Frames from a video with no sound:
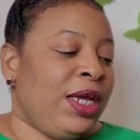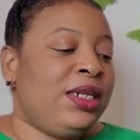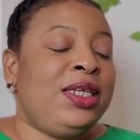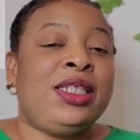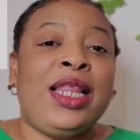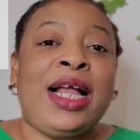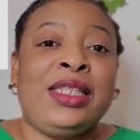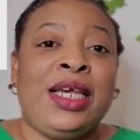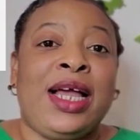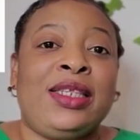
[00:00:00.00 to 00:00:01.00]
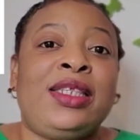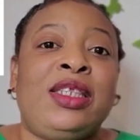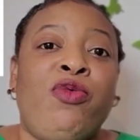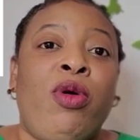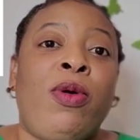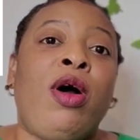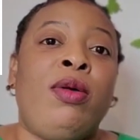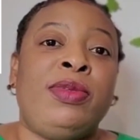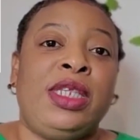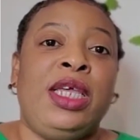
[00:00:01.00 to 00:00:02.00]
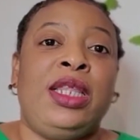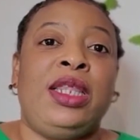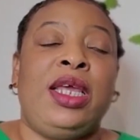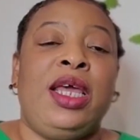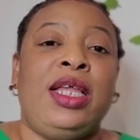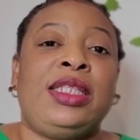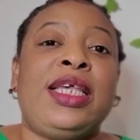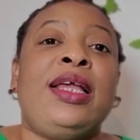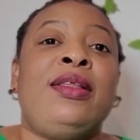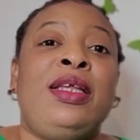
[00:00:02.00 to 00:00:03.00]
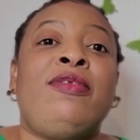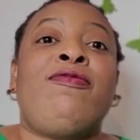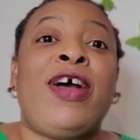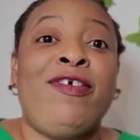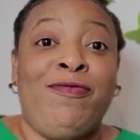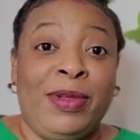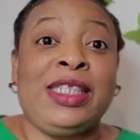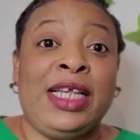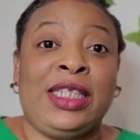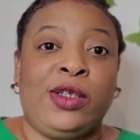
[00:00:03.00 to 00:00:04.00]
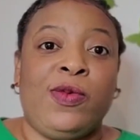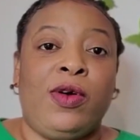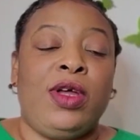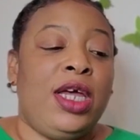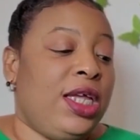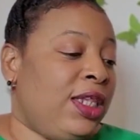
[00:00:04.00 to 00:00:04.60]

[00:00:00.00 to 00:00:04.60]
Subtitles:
this lactic acid serum comes in 5% as well.